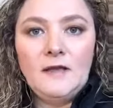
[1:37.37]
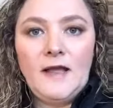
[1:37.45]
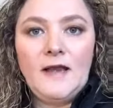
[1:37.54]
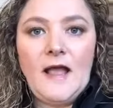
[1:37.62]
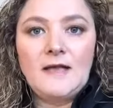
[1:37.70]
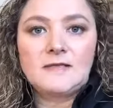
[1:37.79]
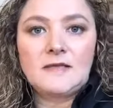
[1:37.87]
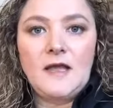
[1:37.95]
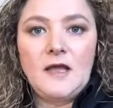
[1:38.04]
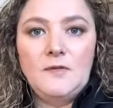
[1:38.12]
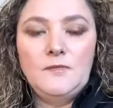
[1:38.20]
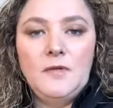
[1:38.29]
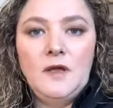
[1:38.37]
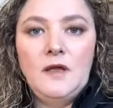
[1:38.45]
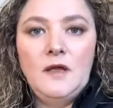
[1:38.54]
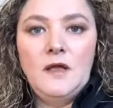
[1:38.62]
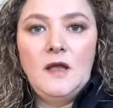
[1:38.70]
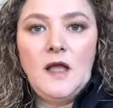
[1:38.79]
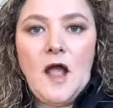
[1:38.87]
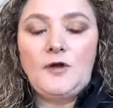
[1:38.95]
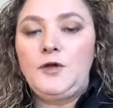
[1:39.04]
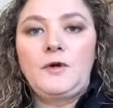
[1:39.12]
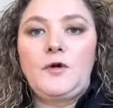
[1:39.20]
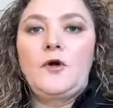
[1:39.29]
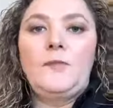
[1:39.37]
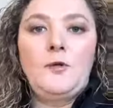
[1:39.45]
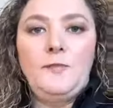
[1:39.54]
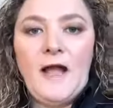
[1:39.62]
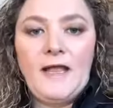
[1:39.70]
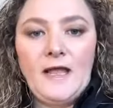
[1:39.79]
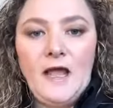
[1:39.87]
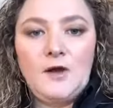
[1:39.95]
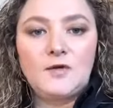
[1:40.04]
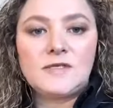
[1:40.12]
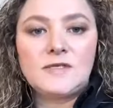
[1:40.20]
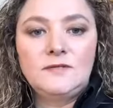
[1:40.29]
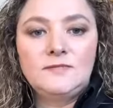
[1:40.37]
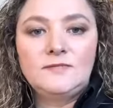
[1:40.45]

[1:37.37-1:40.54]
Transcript: and ask them how you would go about buying a house?